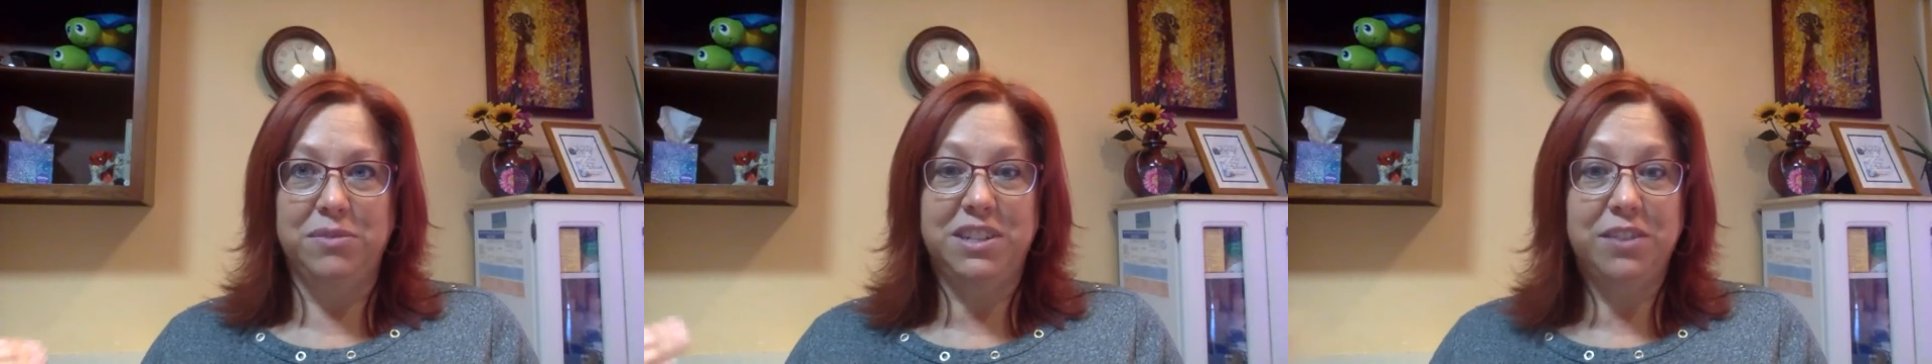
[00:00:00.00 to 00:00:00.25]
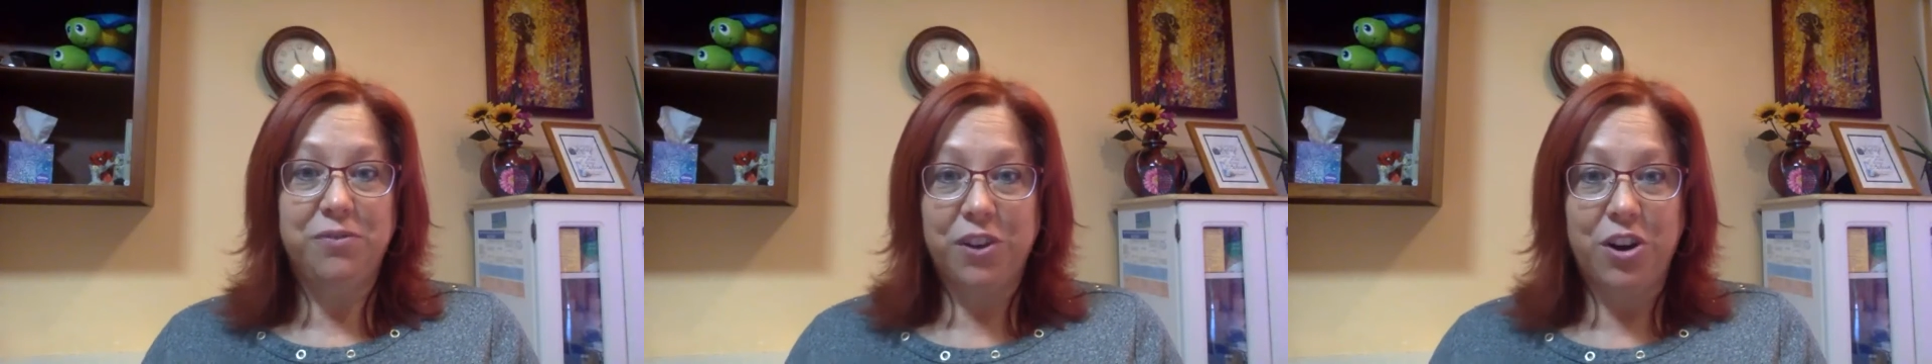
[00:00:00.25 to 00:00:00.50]

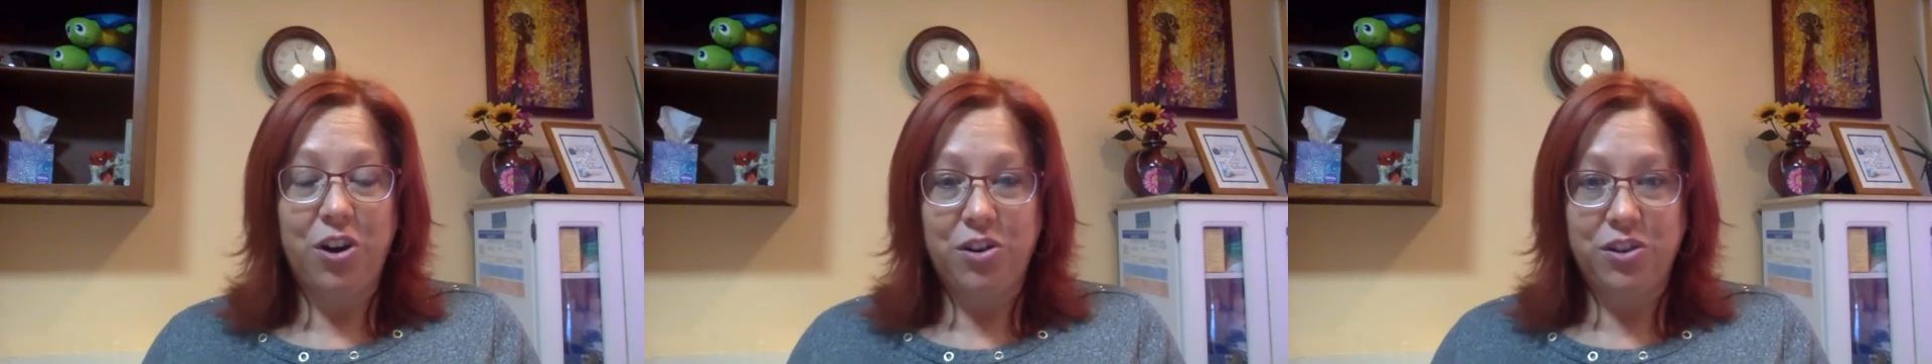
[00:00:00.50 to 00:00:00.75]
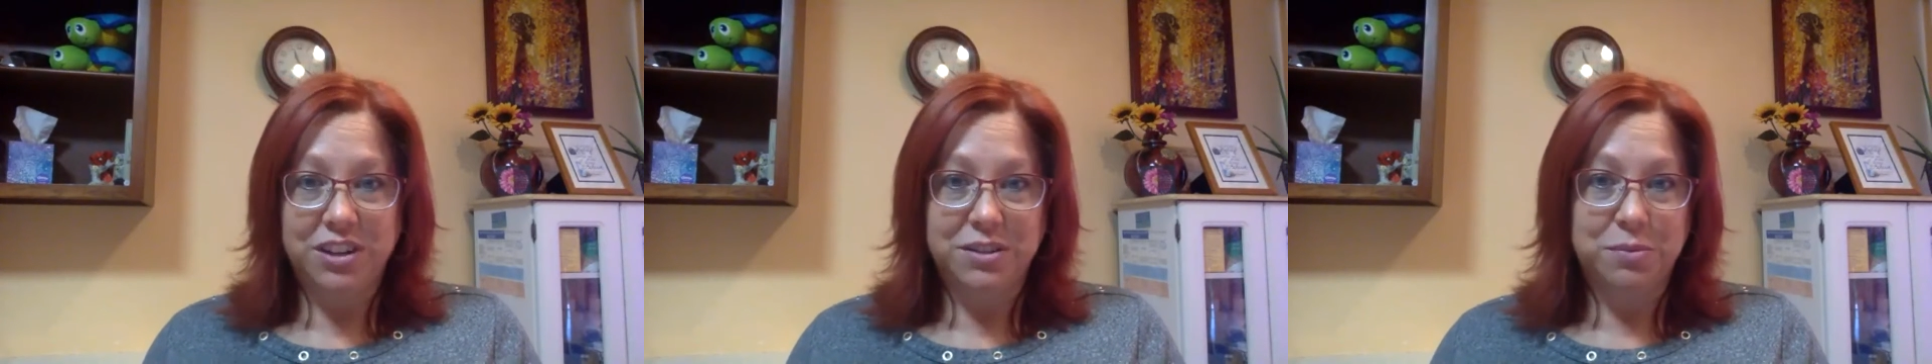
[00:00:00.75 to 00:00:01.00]

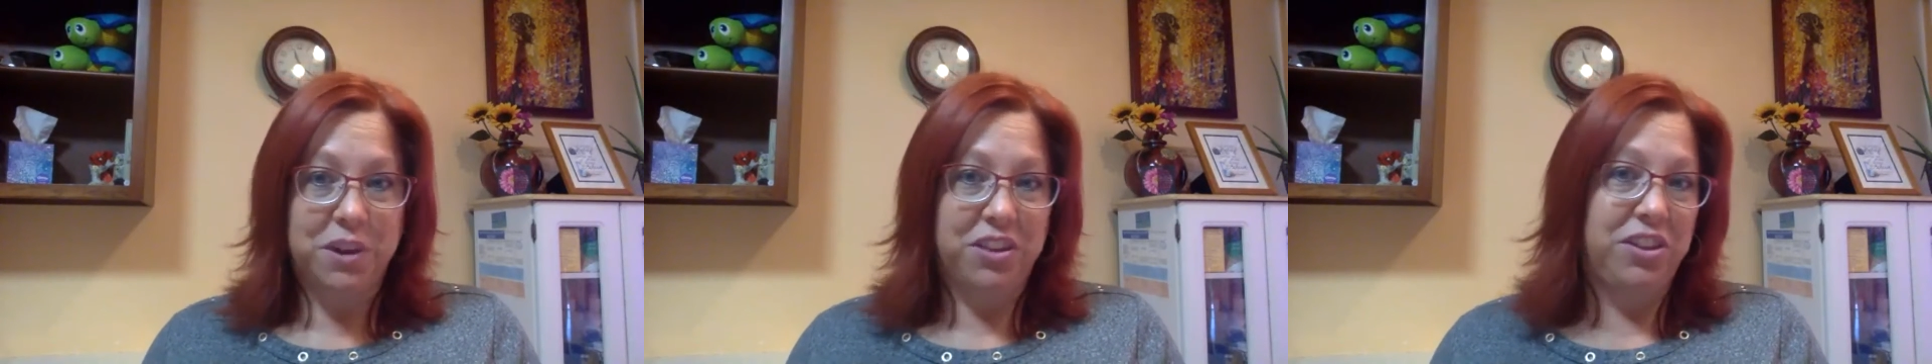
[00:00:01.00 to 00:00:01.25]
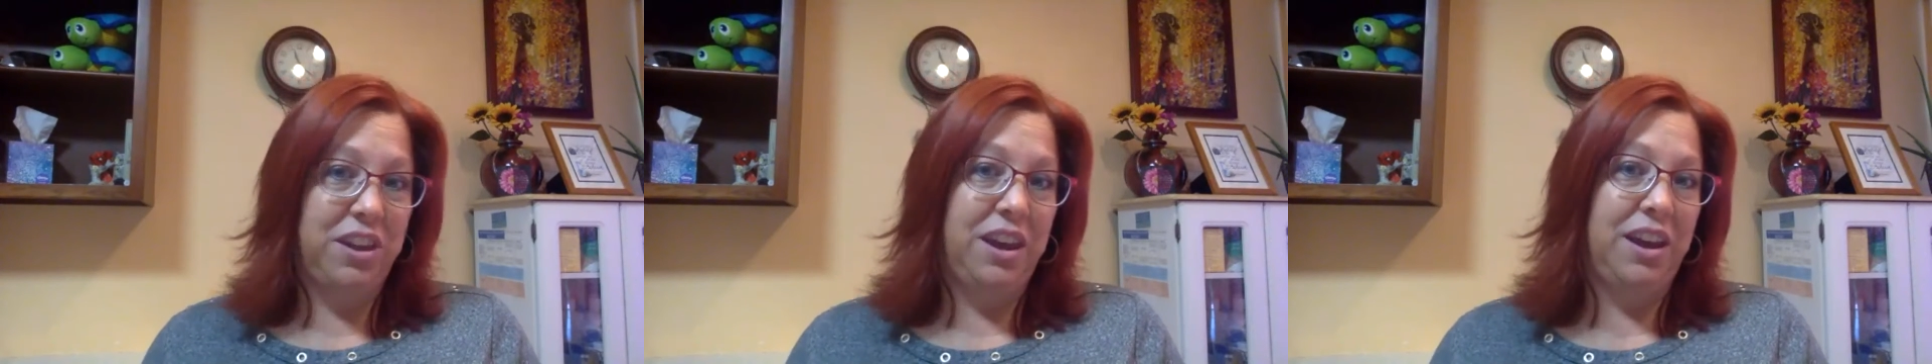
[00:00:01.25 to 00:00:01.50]
difficulties with
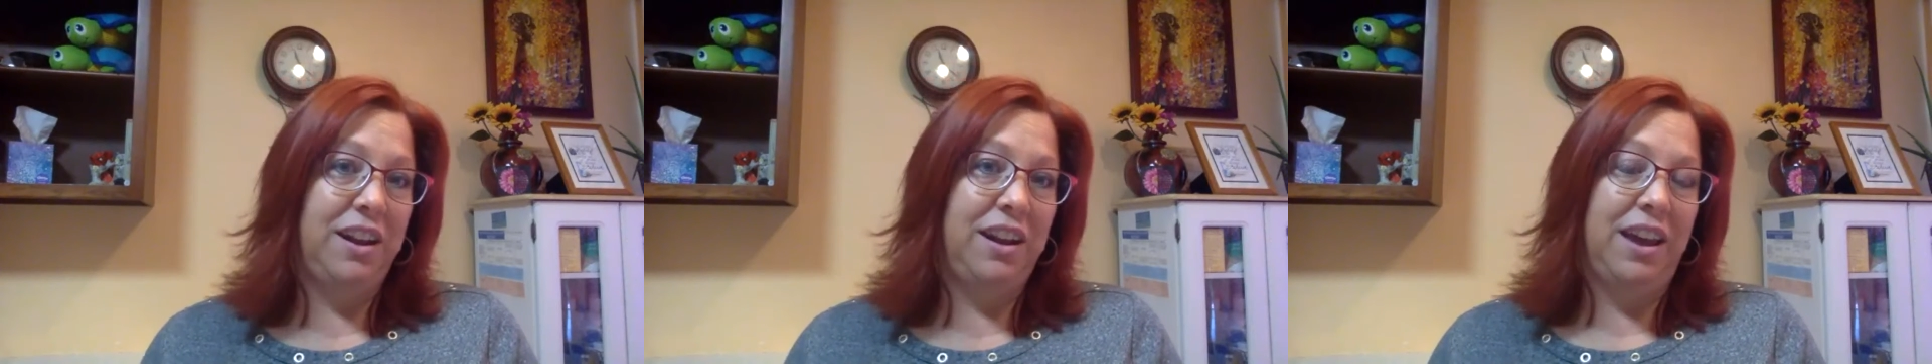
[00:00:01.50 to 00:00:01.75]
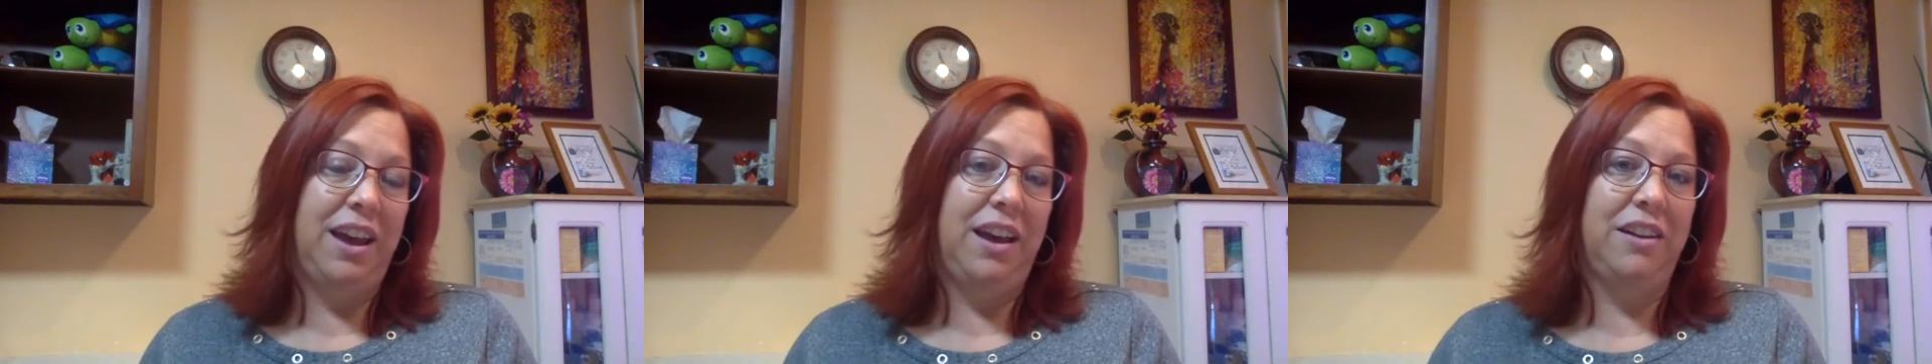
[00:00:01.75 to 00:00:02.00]
it
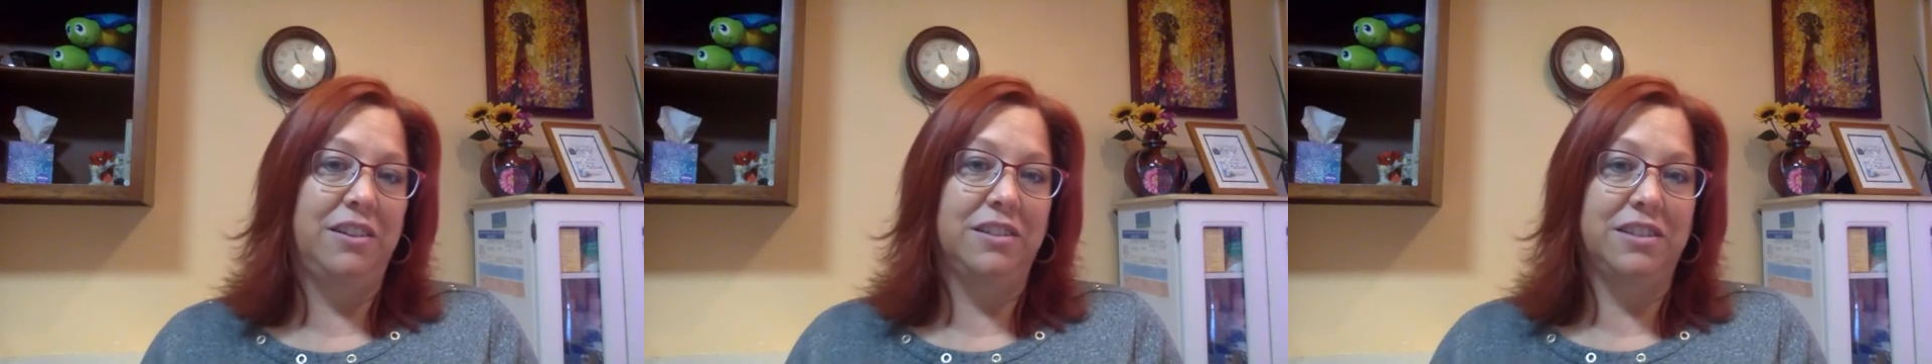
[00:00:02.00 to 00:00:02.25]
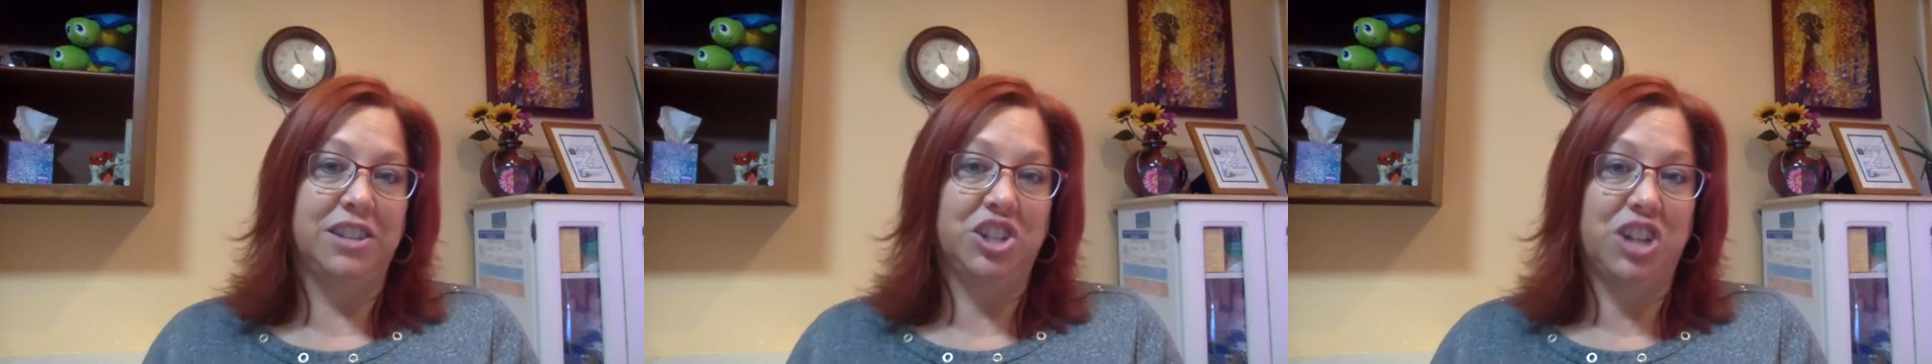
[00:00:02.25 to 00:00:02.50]
and
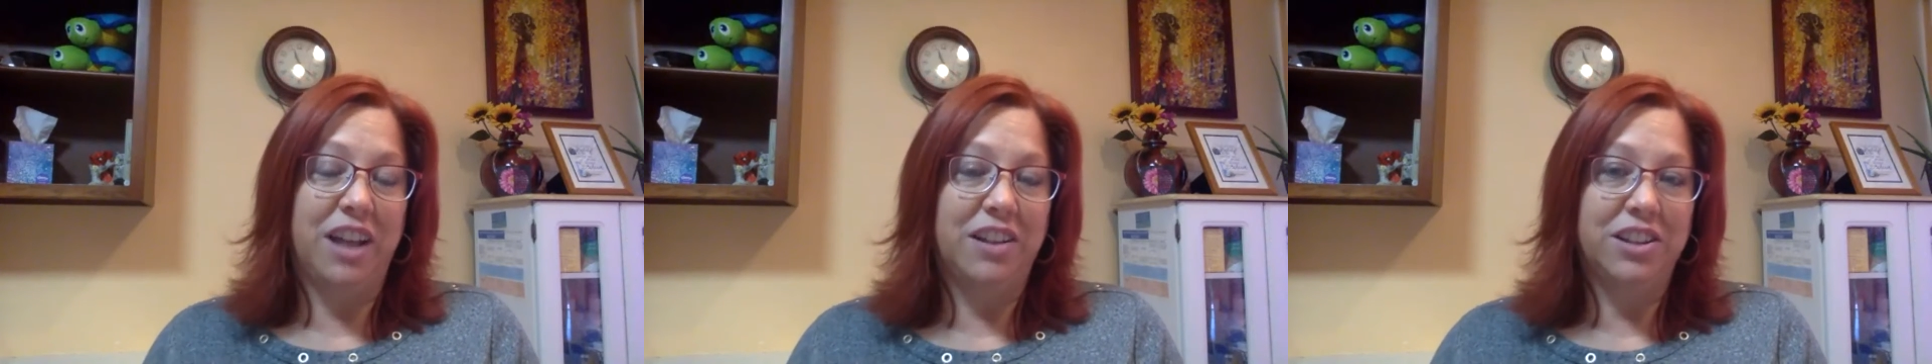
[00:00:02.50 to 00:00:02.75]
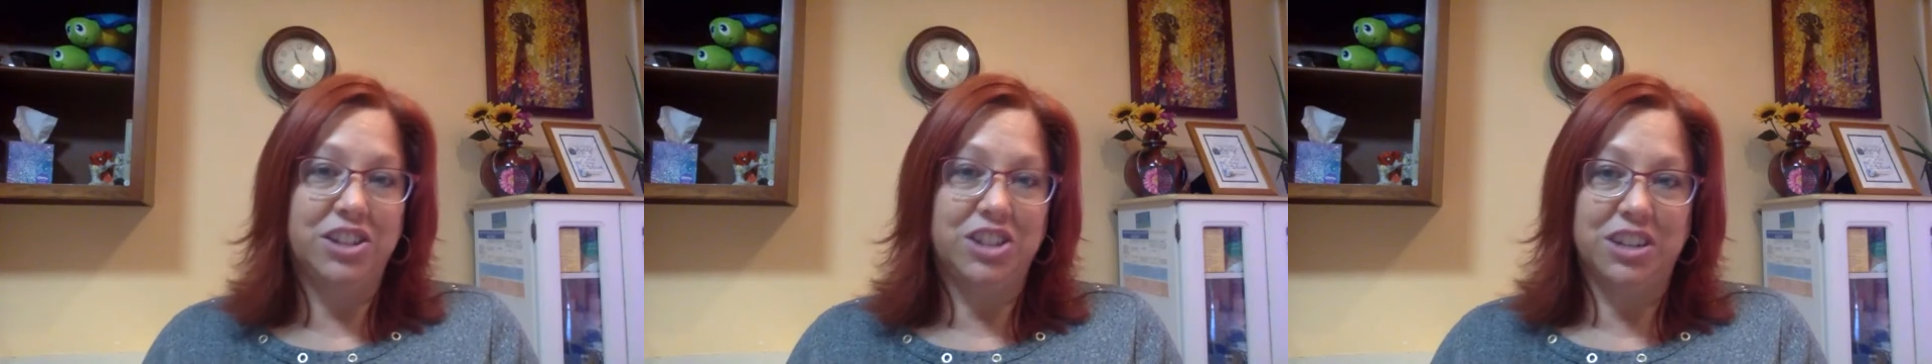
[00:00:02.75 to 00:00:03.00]
the
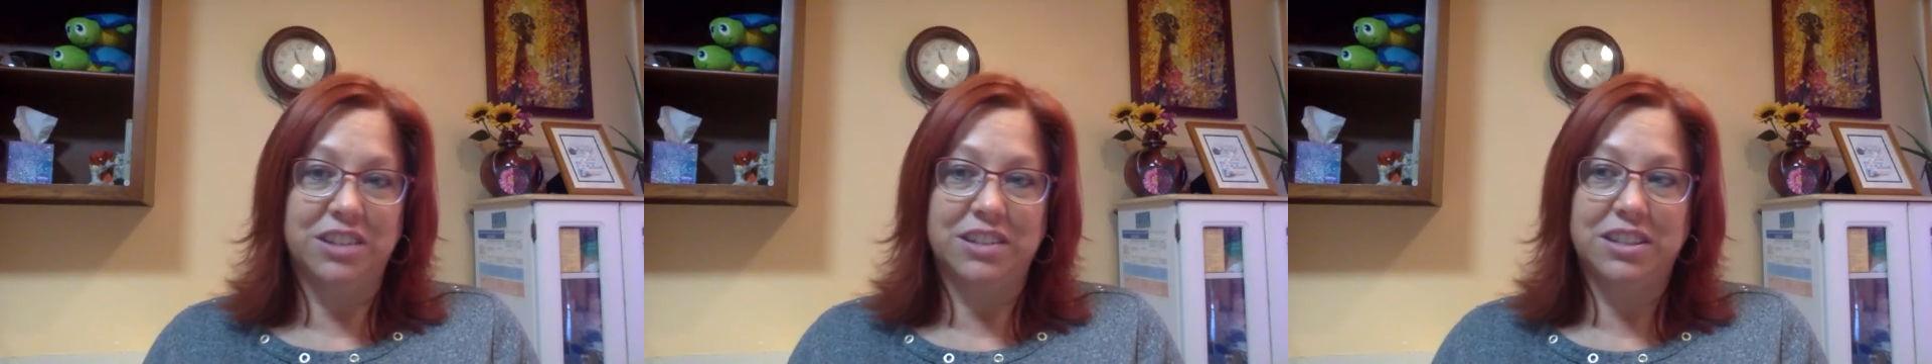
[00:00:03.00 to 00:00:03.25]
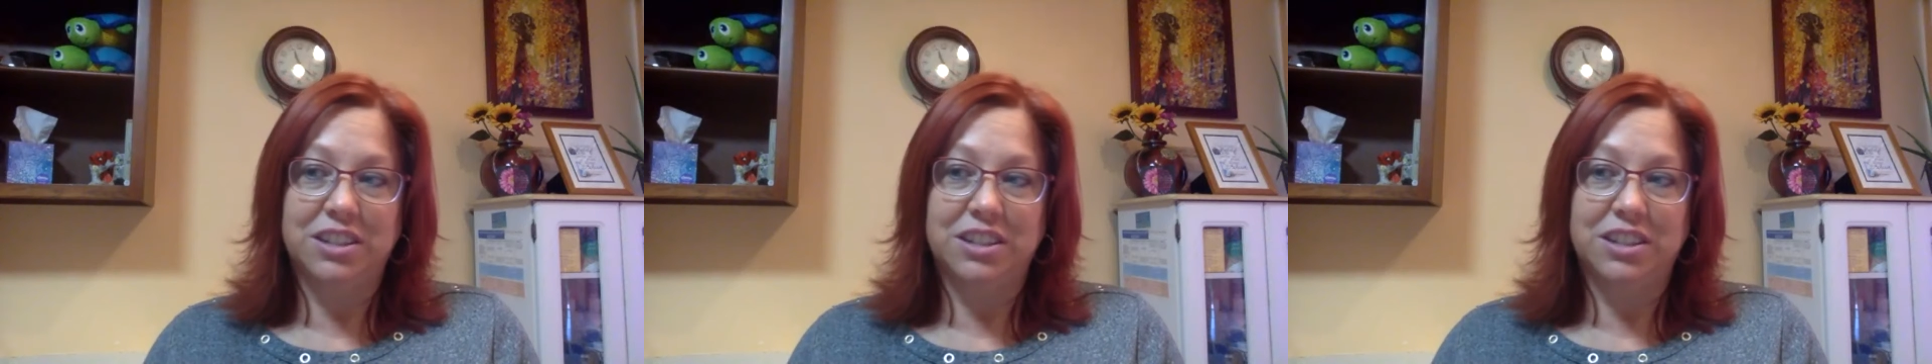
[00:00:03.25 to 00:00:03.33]
challenges.